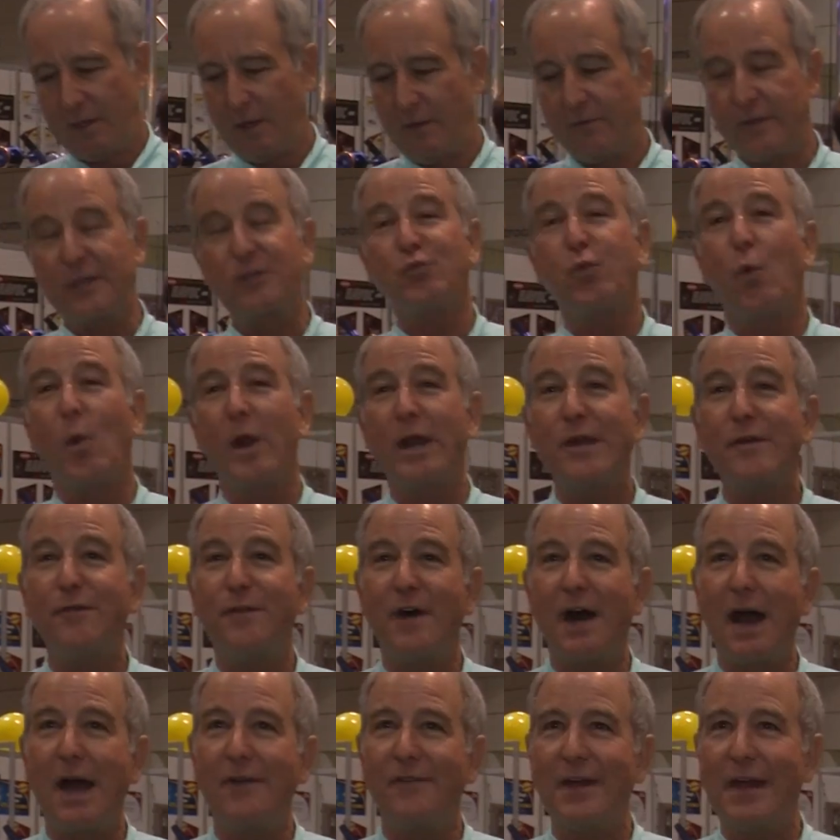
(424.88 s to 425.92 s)
the
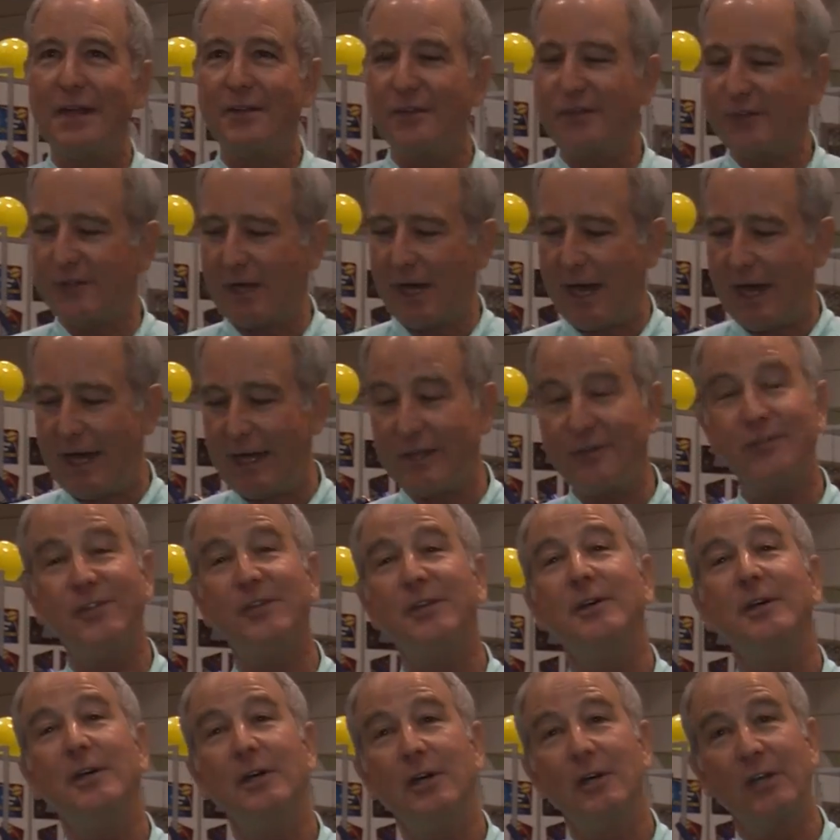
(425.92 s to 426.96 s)
25N size
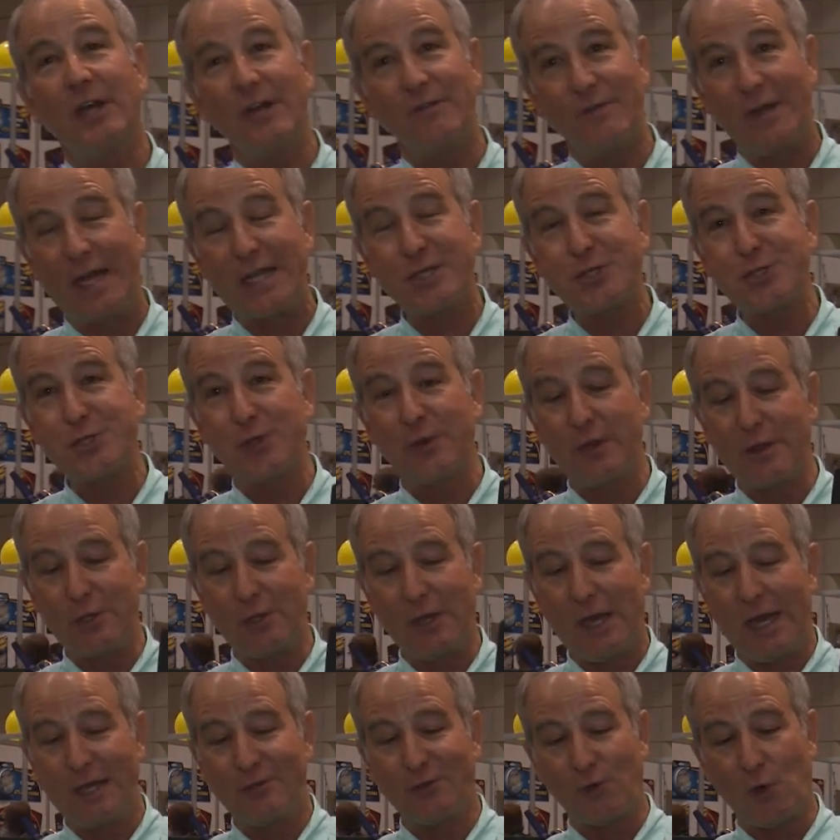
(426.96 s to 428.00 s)
conventional that you
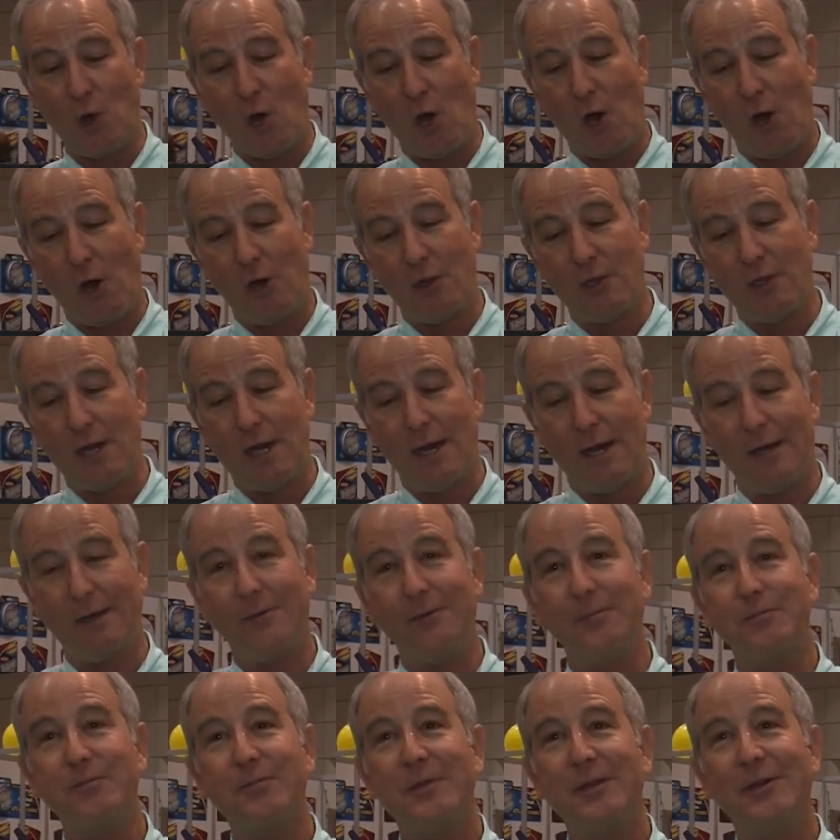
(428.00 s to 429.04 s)
guys are
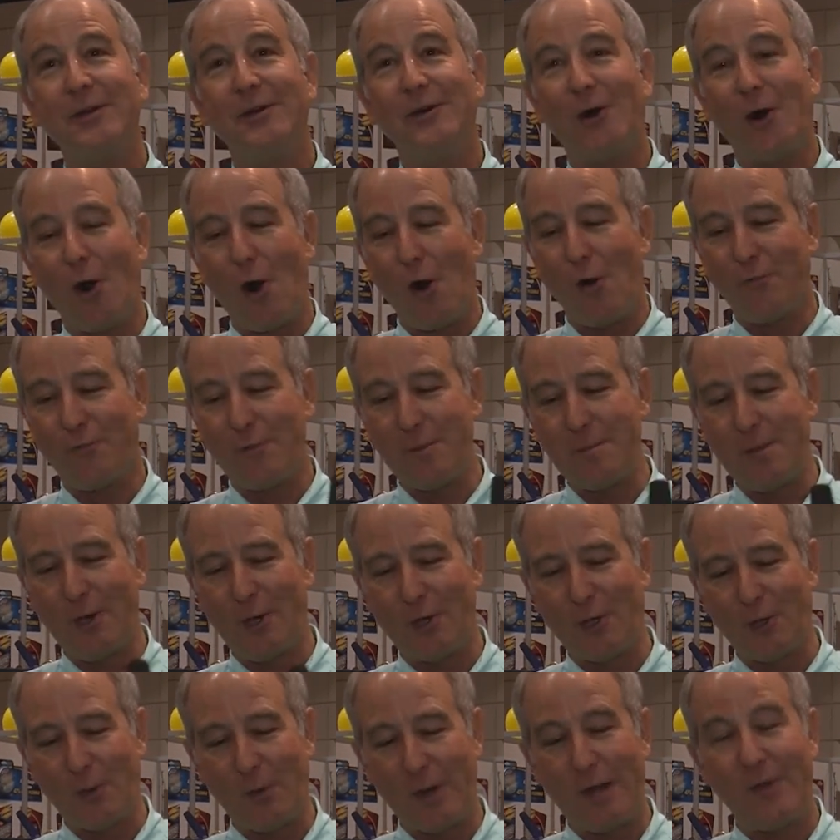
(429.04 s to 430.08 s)
all
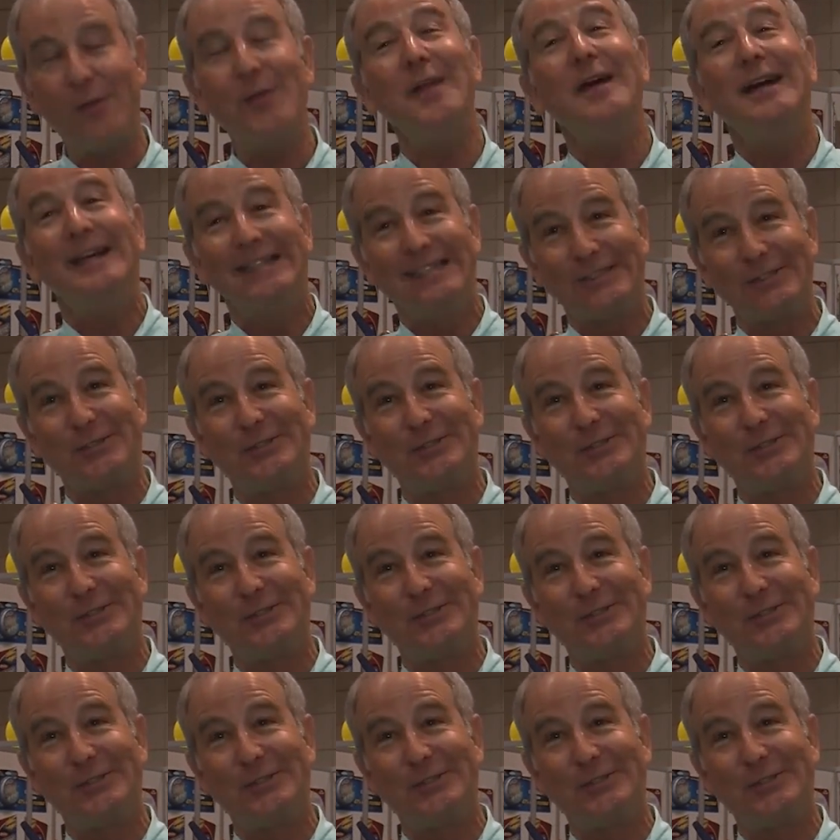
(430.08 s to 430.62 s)
familiar with, there's